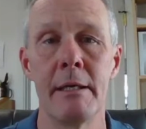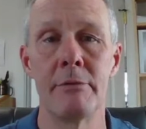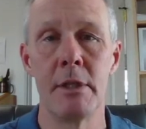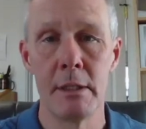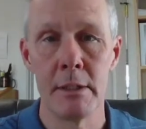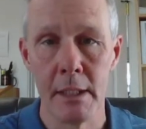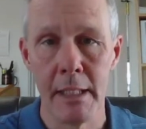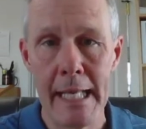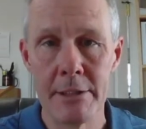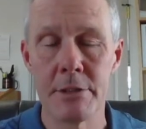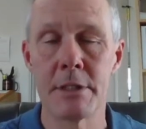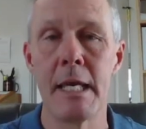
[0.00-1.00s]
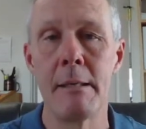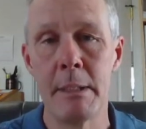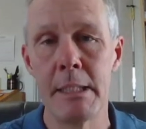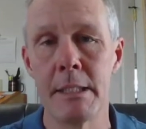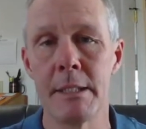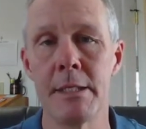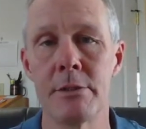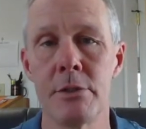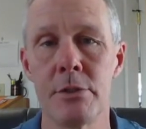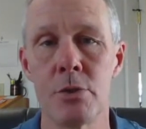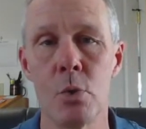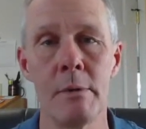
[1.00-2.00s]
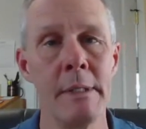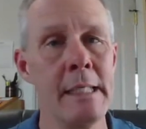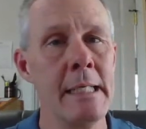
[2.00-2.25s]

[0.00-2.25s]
done, the landscaping and things of the sort.